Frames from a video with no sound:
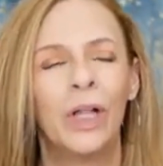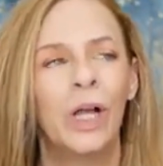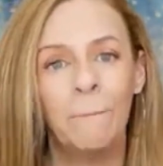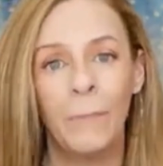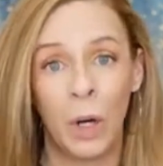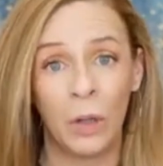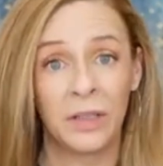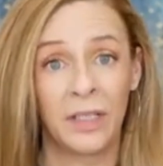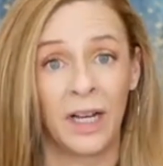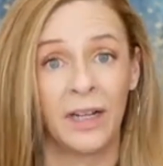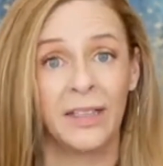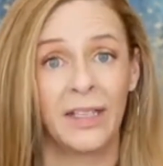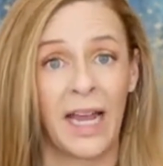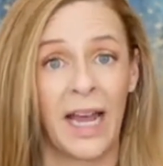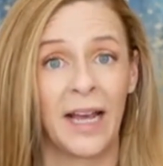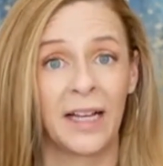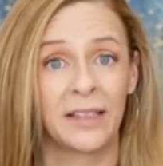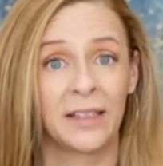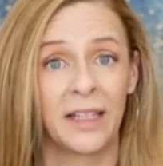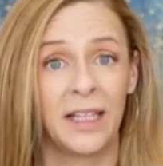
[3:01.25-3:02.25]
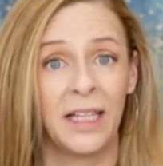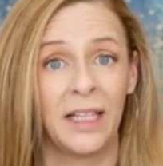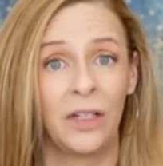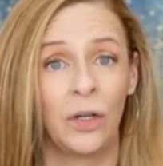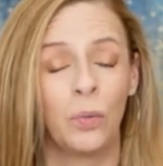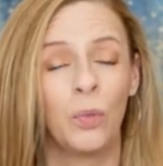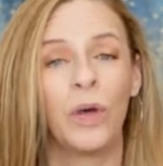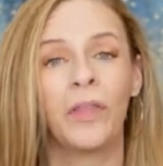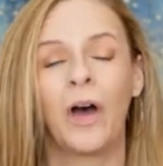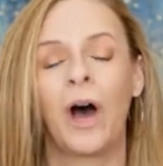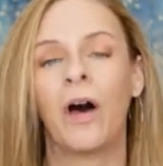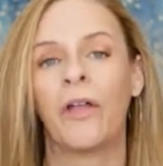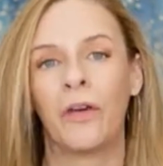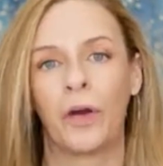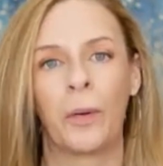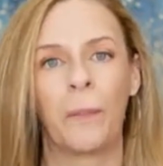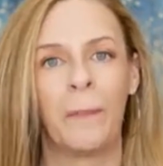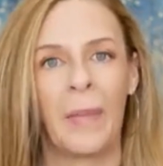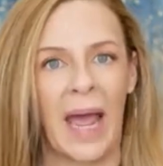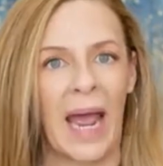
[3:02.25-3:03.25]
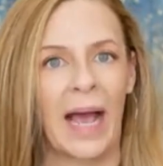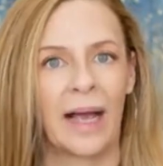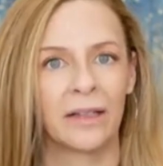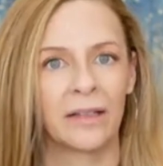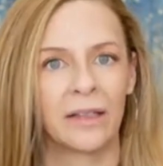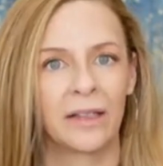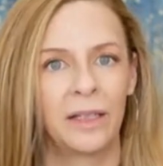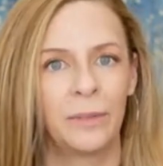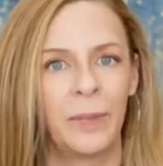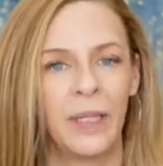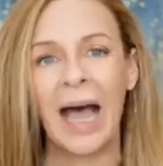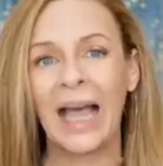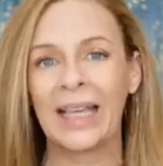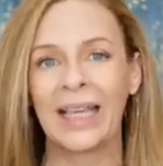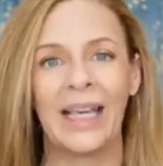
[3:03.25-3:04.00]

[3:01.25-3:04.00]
multitasking with other masks. I